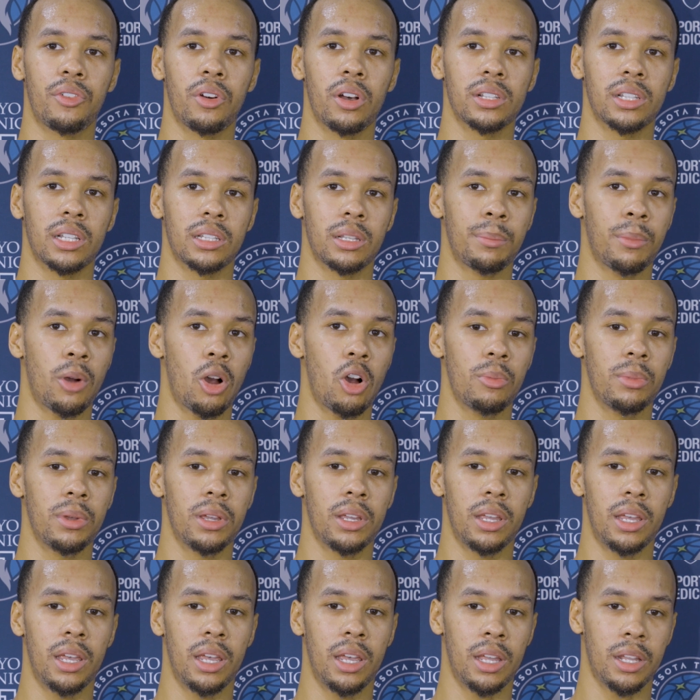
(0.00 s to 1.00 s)
for us at the
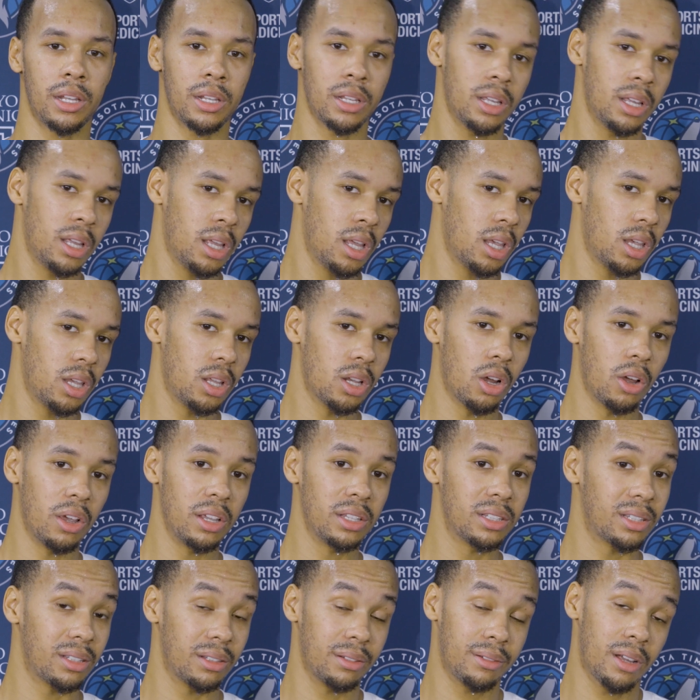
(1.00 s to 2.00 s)
moment. And, you know,
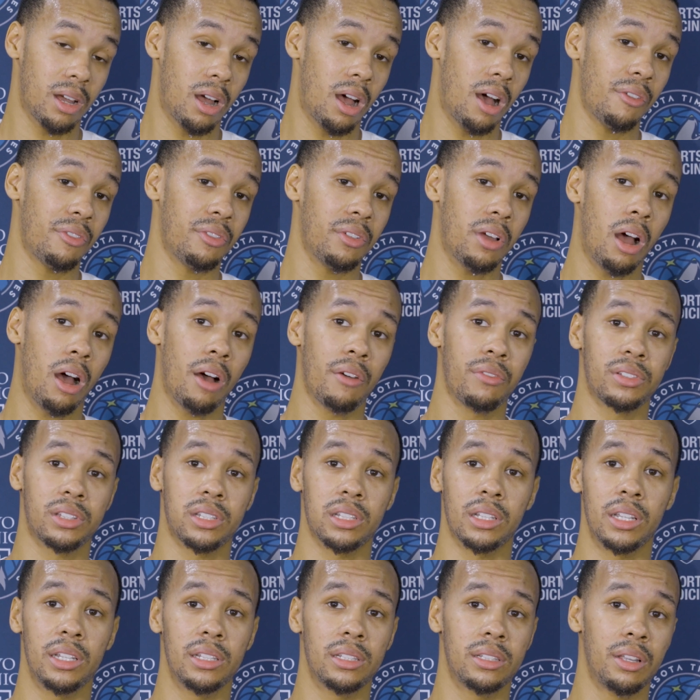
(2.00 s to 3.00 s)
he's
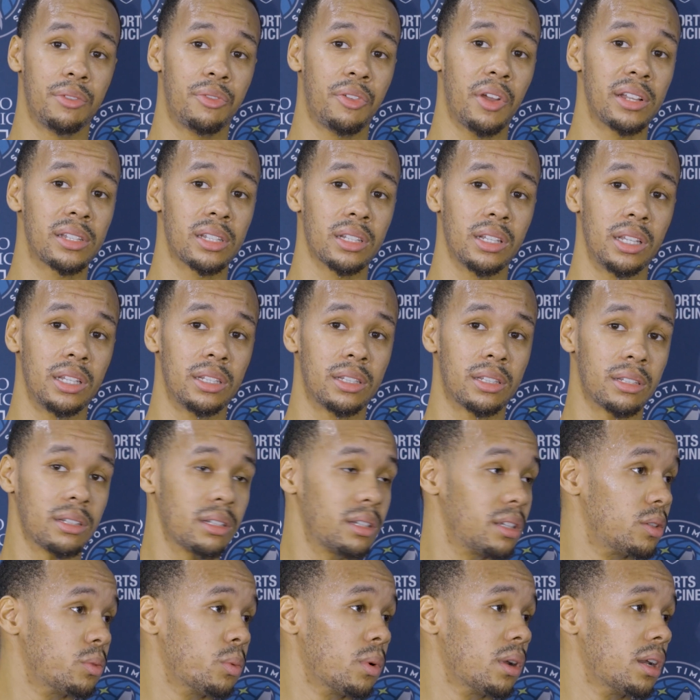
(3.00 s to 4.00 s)
obviously, defensively, he's
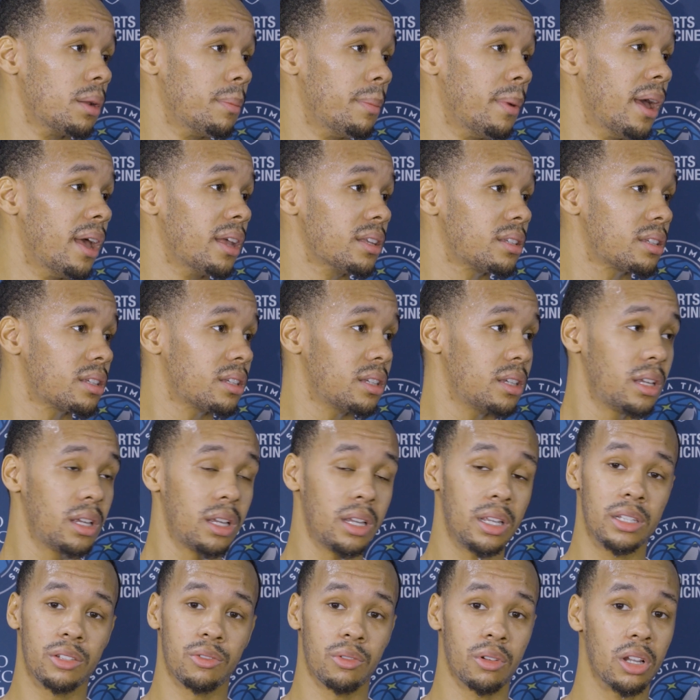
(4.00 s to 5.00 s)
one of the best.
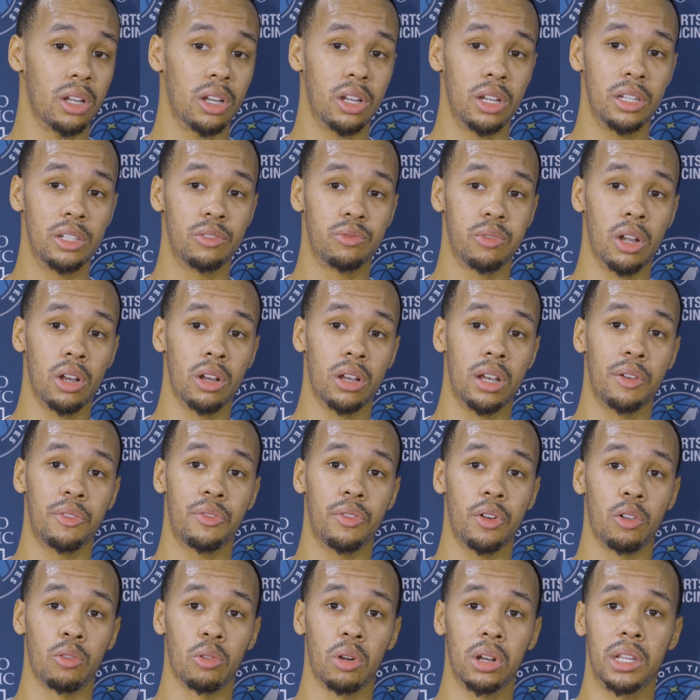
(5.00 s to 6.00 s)
He's real good
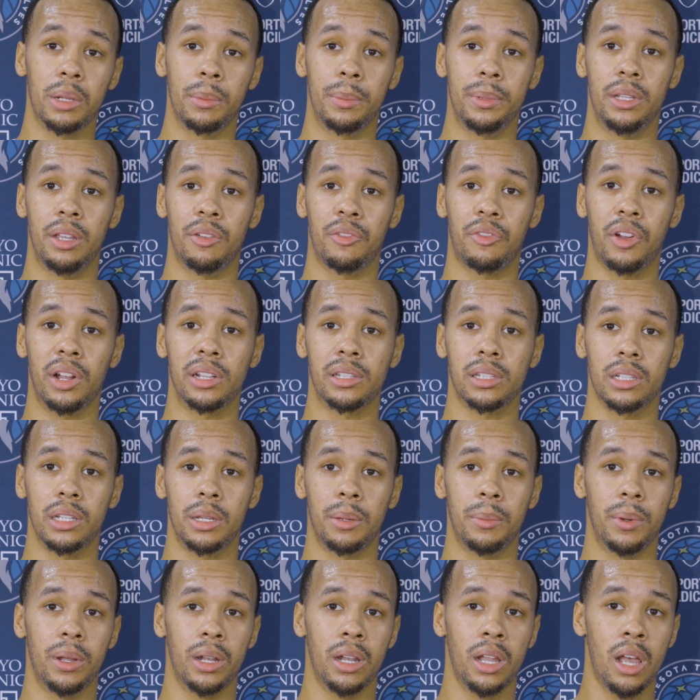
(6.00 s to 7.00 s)
for a rookie defensively.
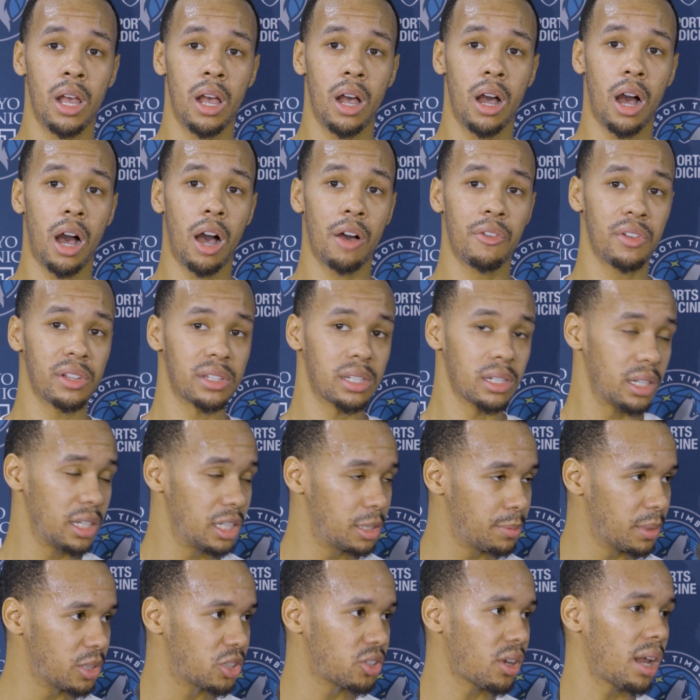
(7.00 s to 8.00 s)
But offensively,
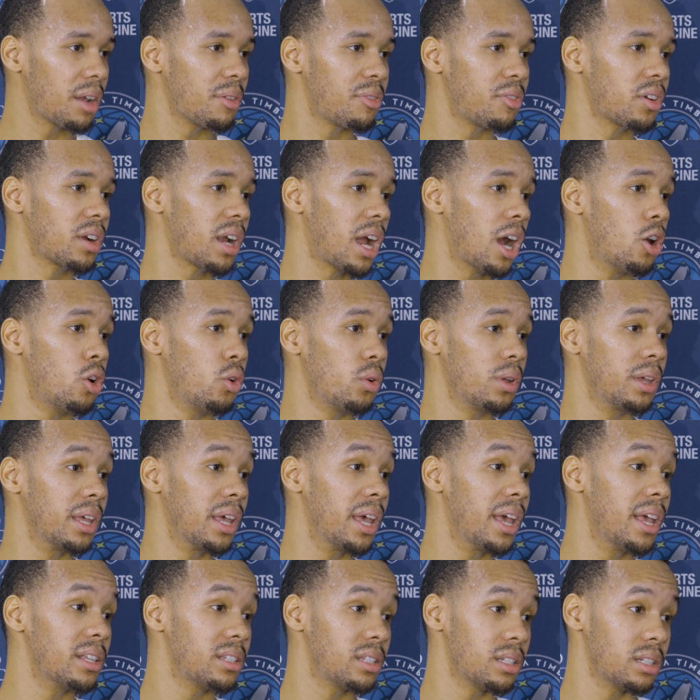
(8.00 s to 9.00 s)
he's been trying to figure out who he
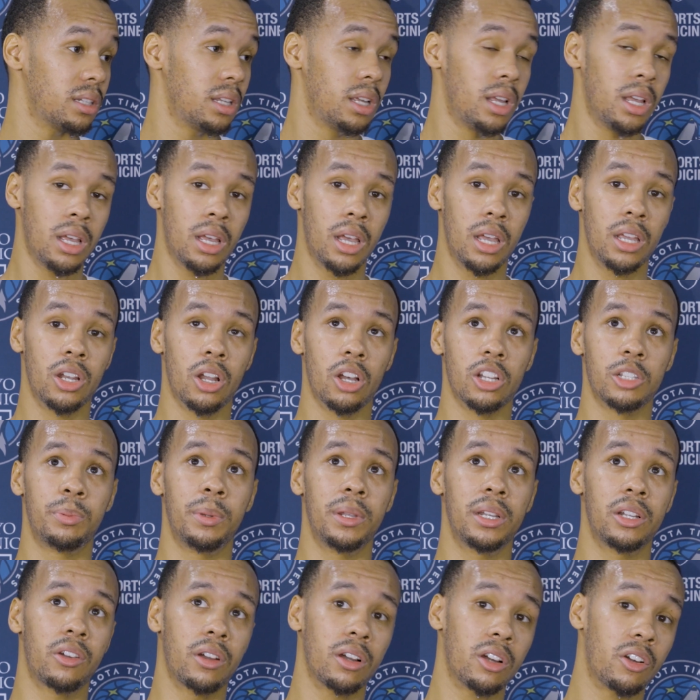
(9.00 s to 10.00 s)
is. And, you know, it's
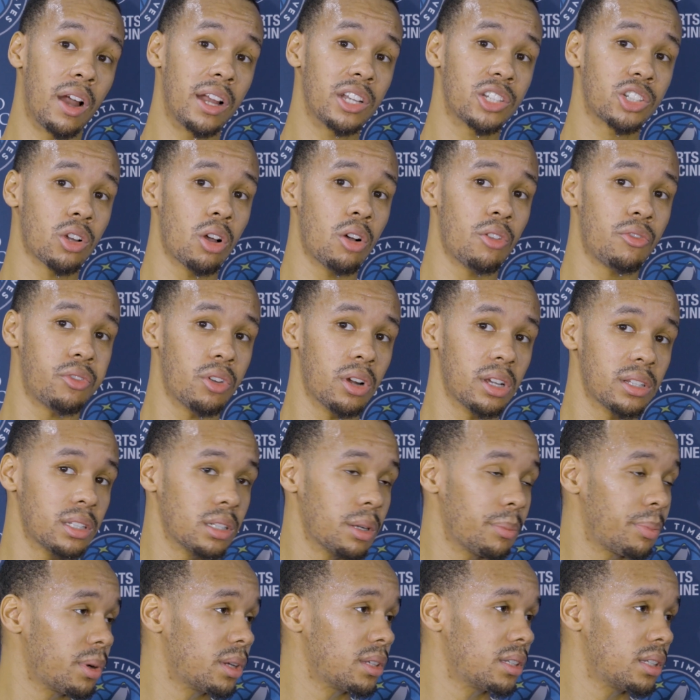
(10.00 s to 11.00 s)
been a great showing for us in
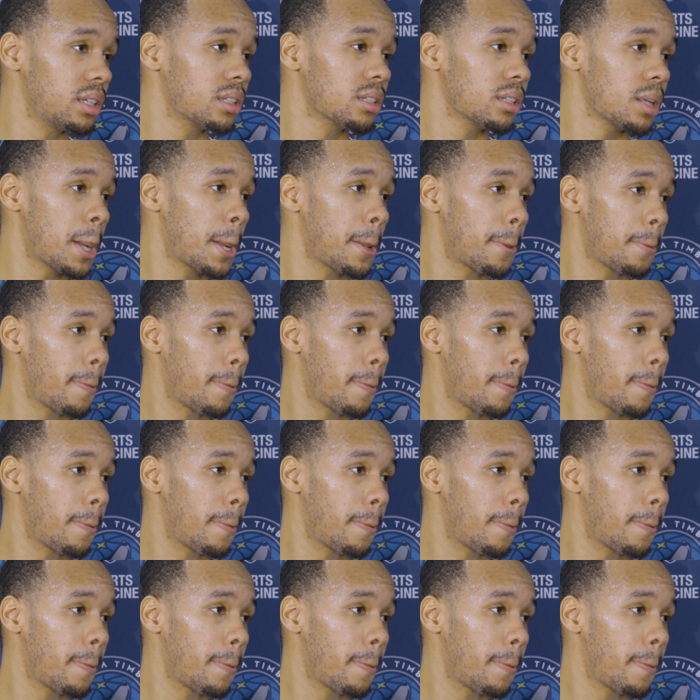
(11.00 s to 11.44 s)
the preseason.